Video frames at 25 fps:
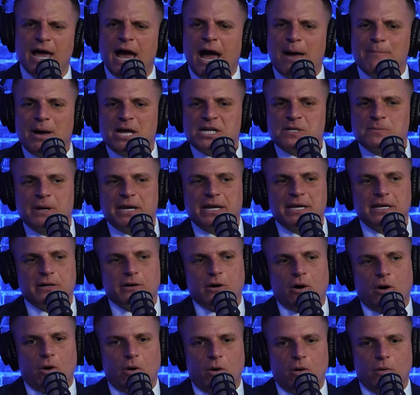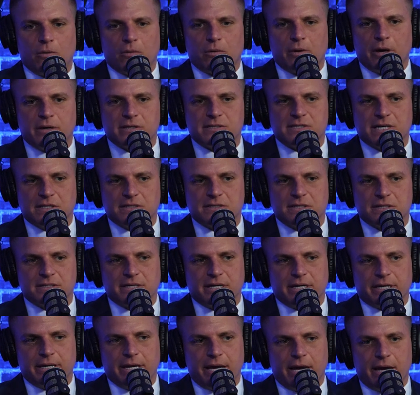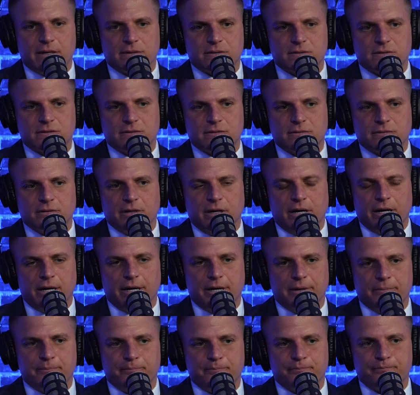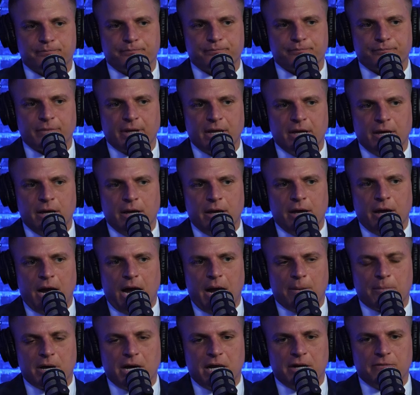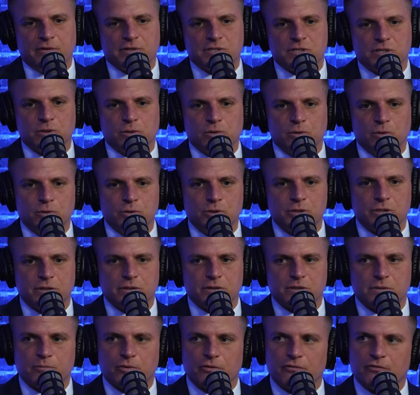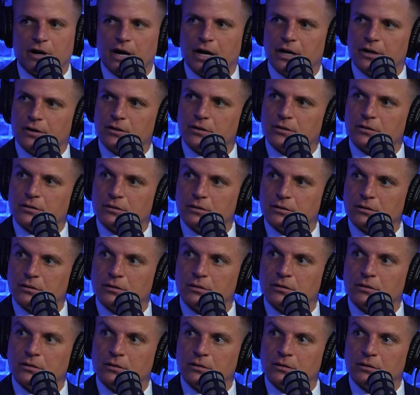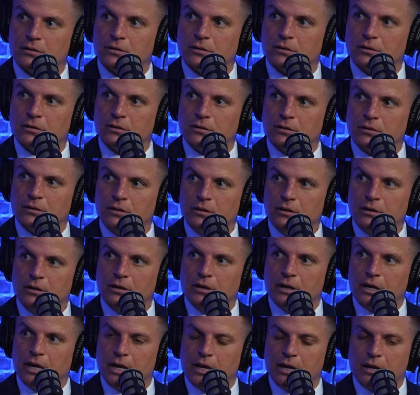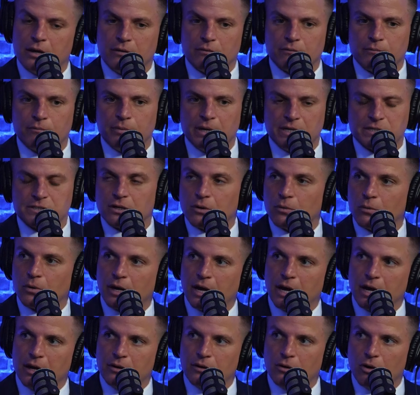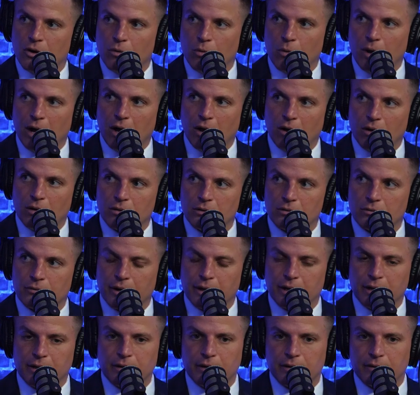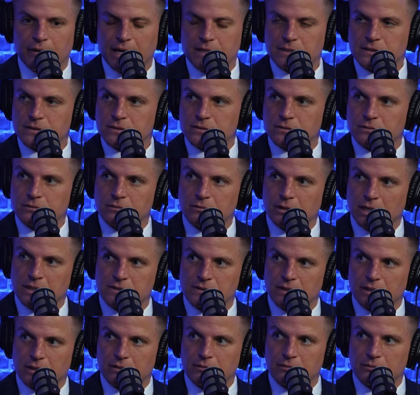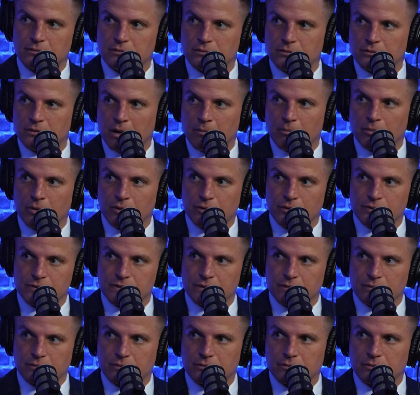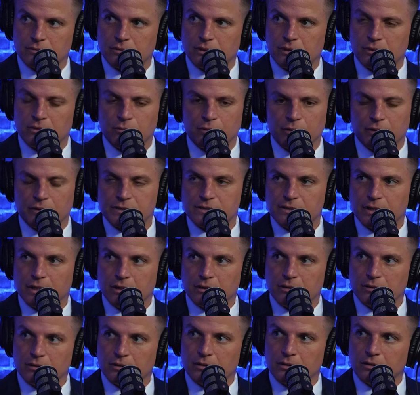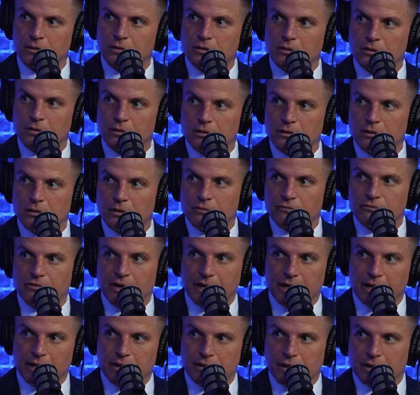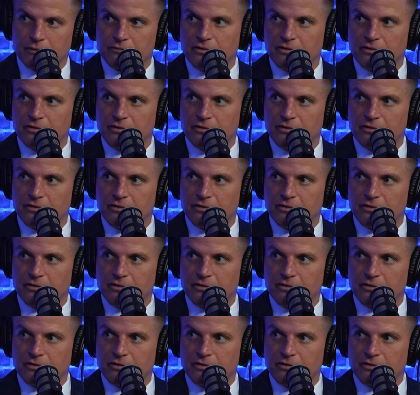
I matchmake in all senses, I guess. Um, I'm kind of a solutions provider, and based on what I know well, right? And that's that's like numbers and real estate finance, like